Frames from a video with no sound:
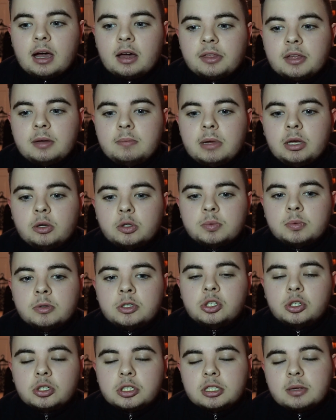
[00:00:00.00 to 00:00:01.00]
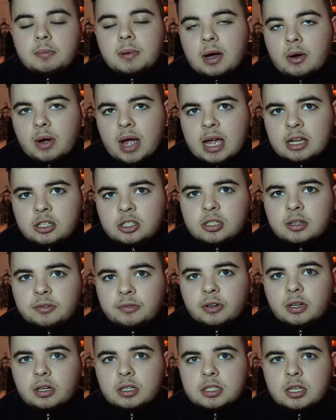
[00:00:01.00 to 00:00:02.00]
I think Middlesbrough just about edged the
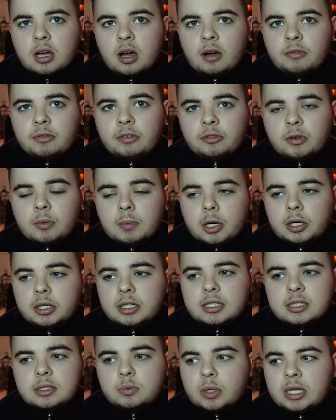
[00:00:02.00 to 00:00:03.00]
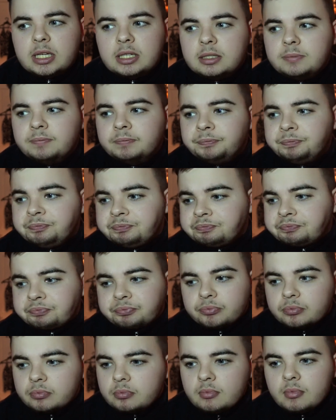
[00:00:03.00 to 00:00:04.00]
first half, if I'm honest. We
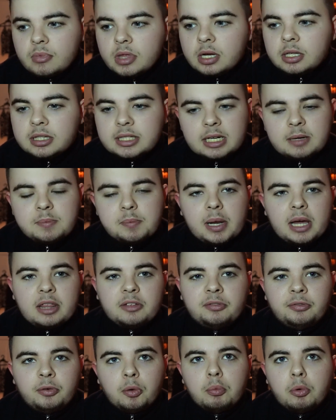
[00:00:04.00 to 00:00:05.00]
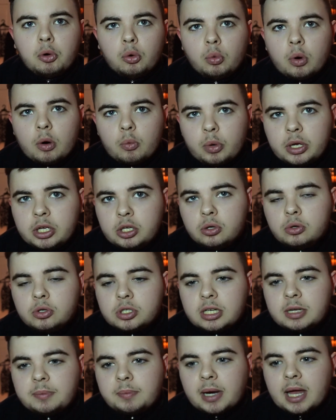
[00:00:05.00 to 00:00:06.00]
didn't play the football that we
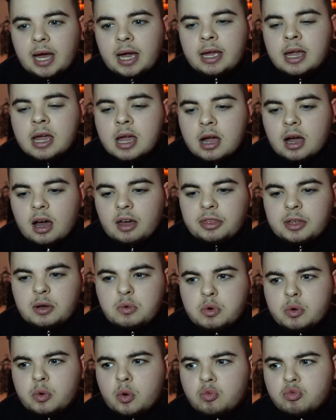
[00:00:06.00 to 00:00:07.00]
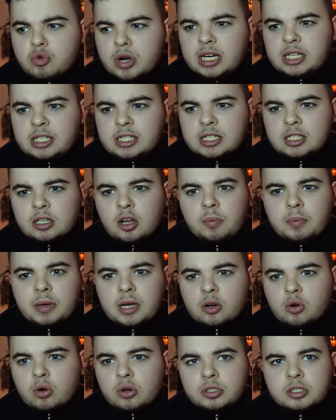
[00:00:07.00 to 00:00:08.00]
usually play. I think we were really sloppy
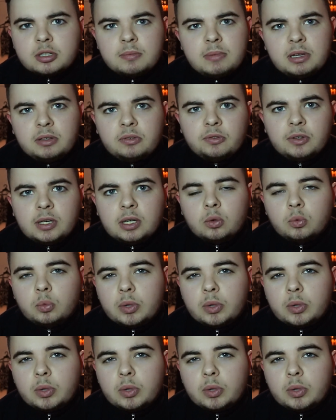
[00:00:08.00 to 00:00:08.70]
across the midfield.